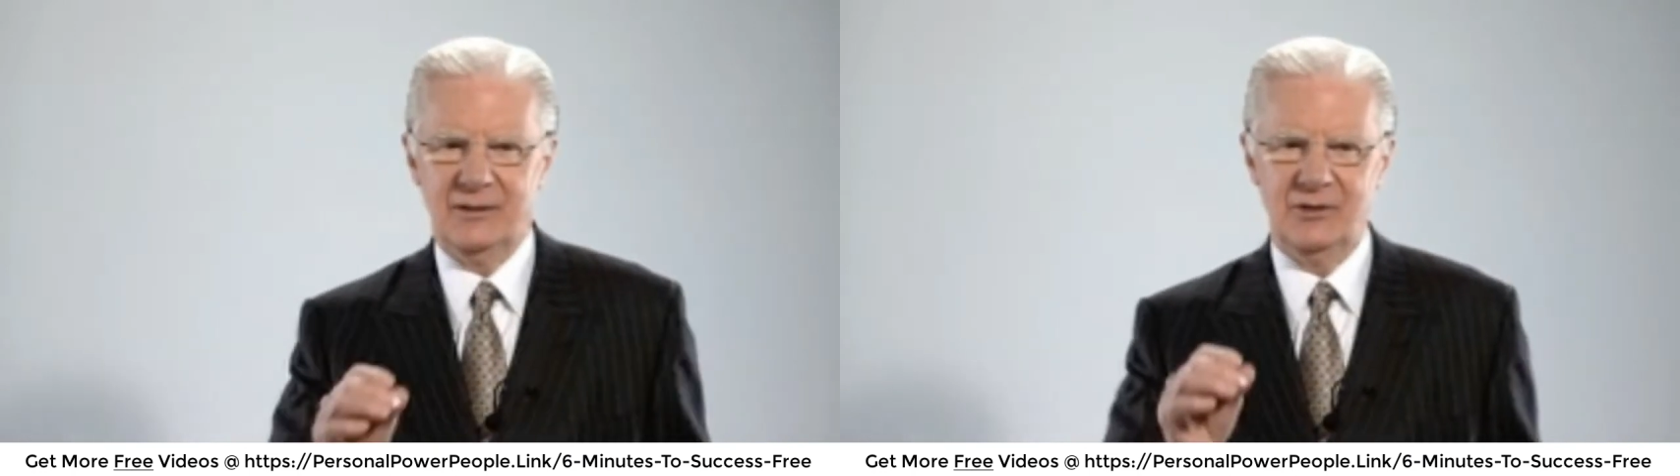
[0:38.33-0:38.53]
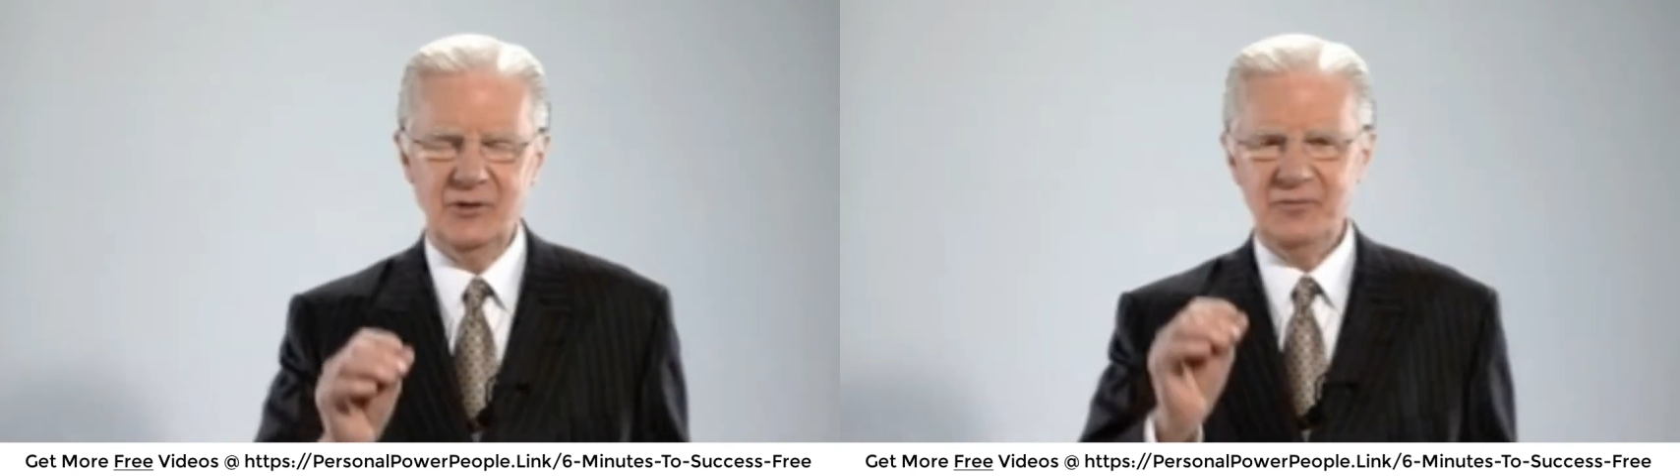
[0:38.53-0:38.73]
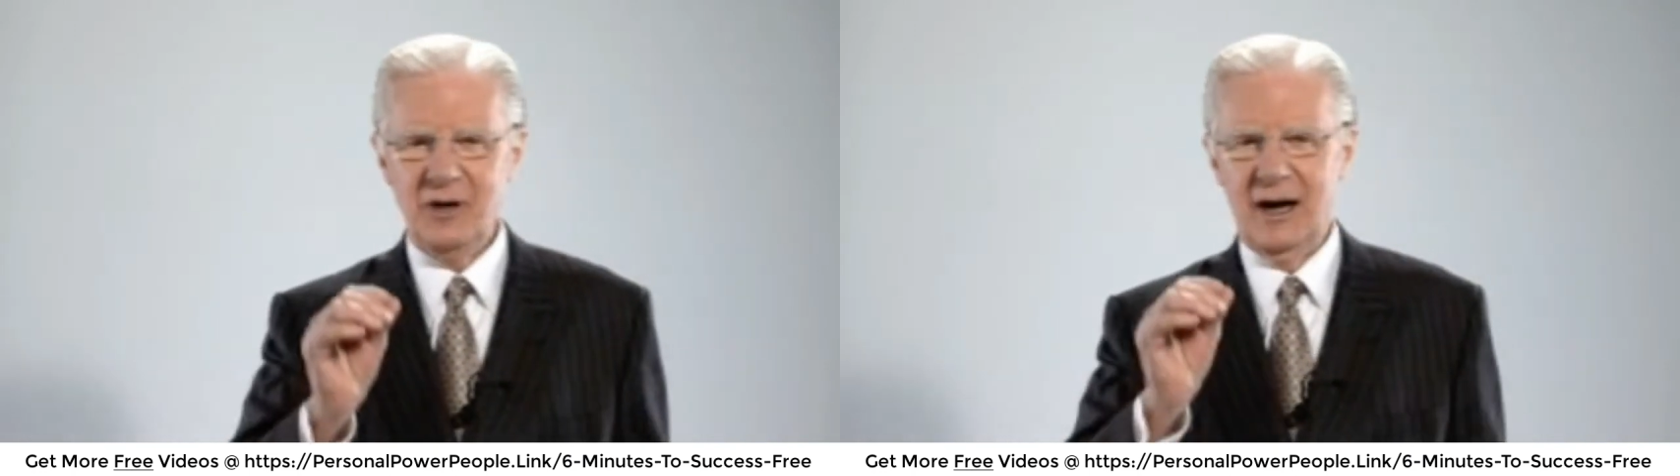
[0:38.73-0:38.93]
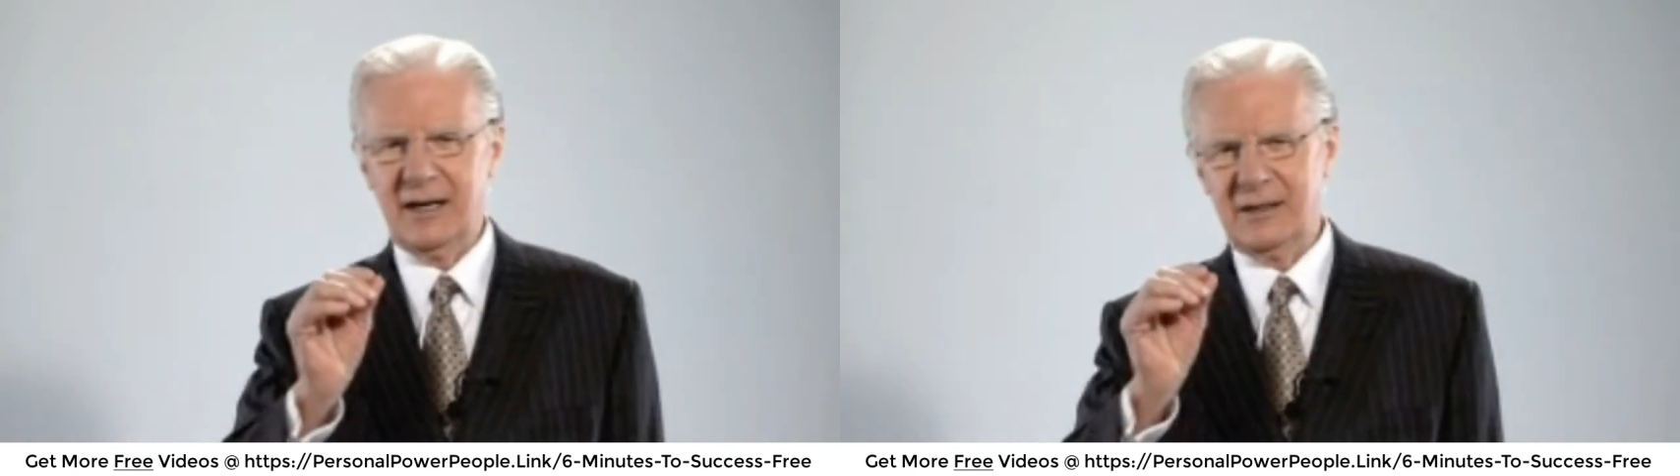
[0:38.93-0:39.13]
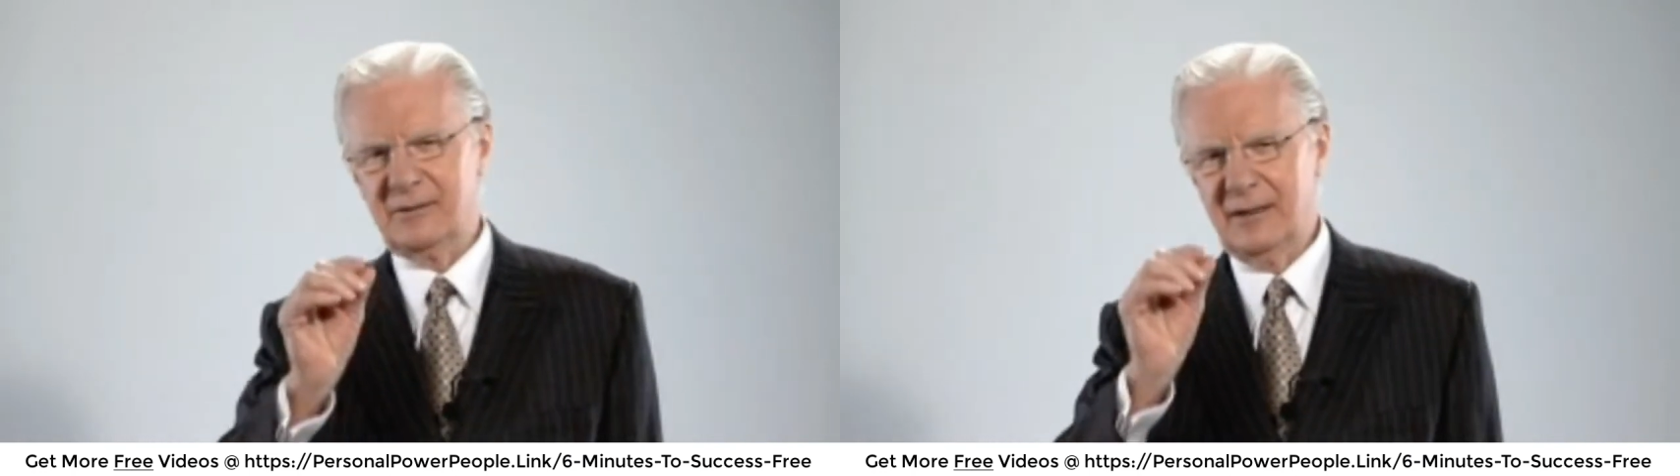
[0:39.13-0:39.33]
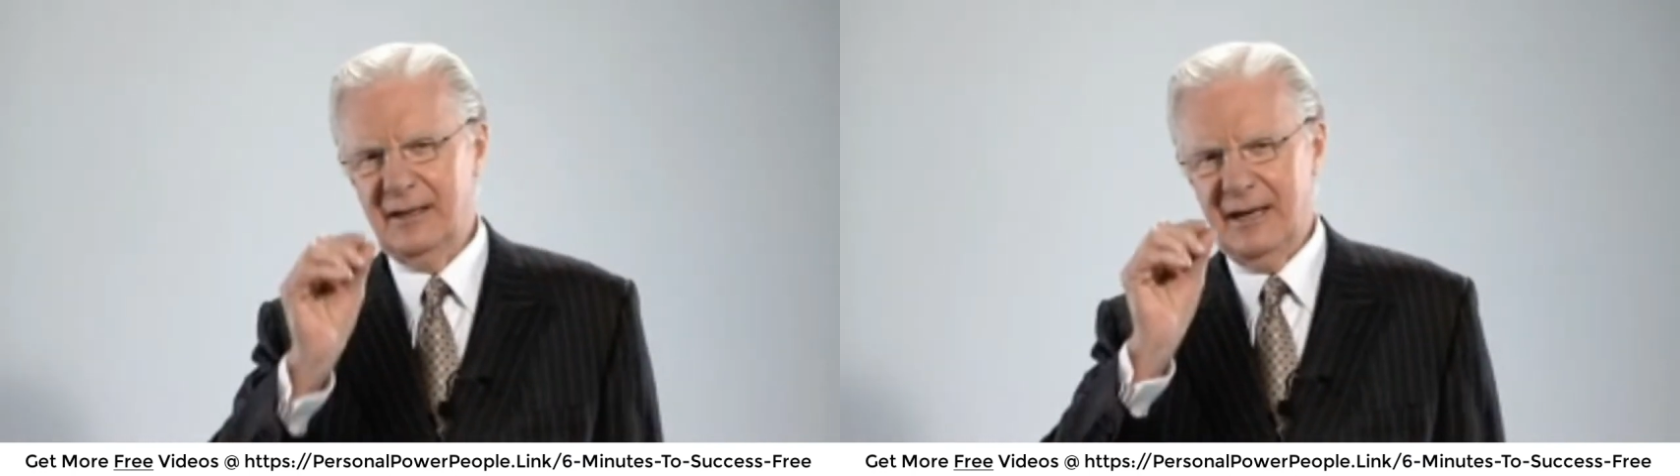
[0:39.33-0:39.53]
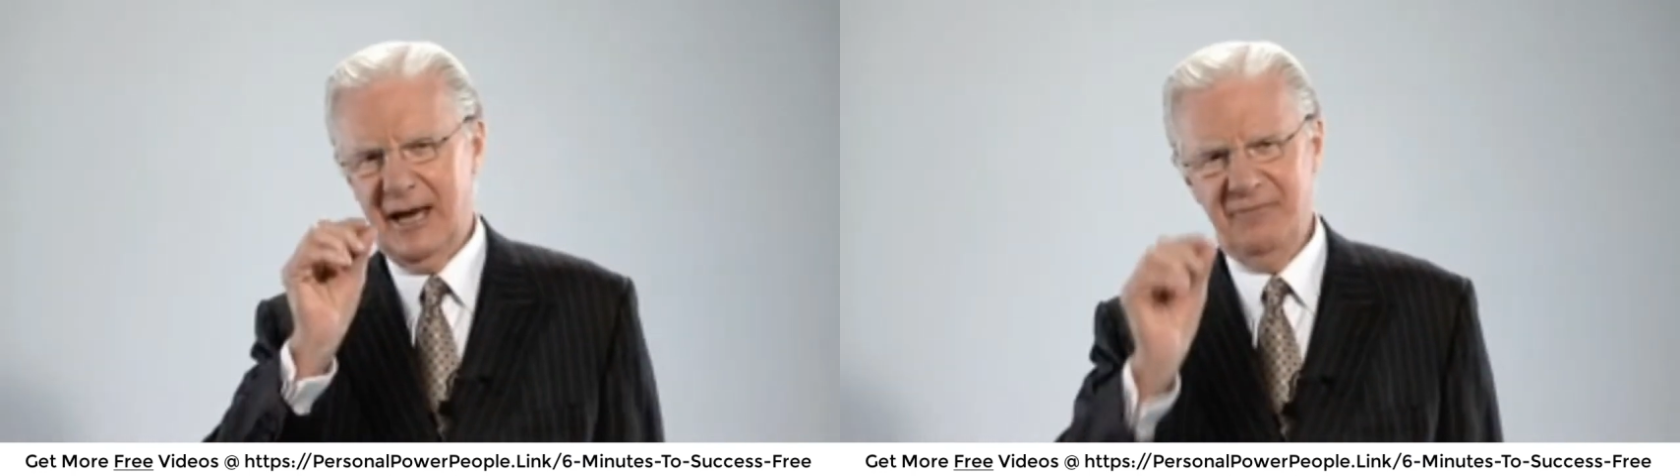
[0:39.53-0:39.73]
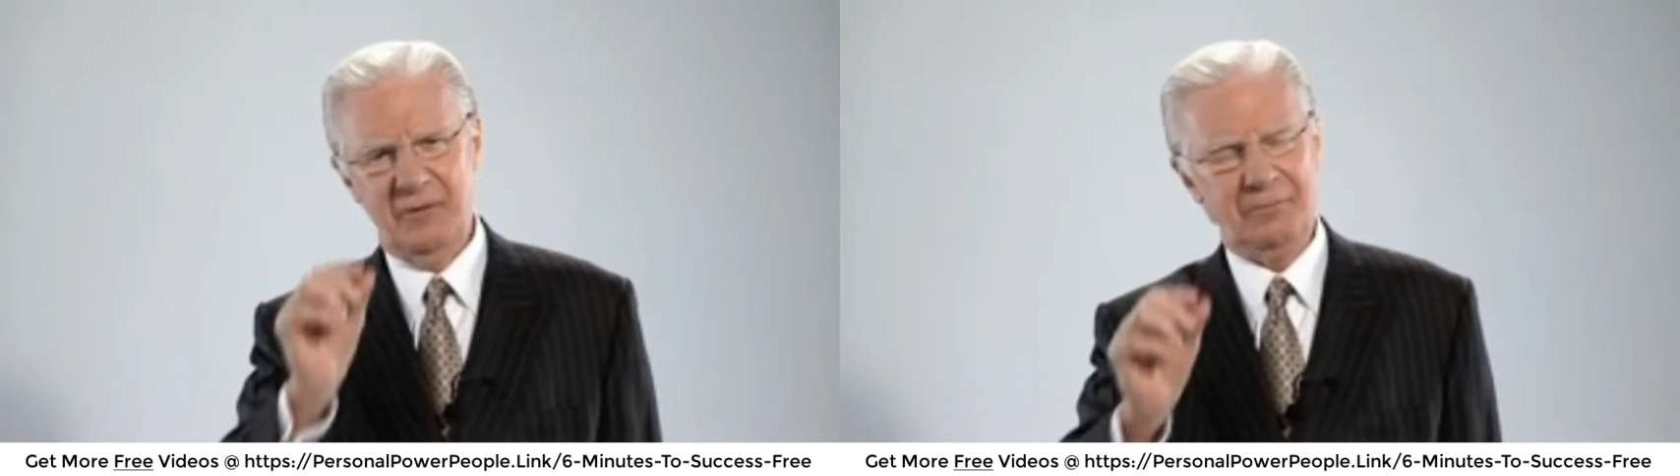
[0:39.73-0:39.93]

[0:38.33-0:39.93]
You've got to have a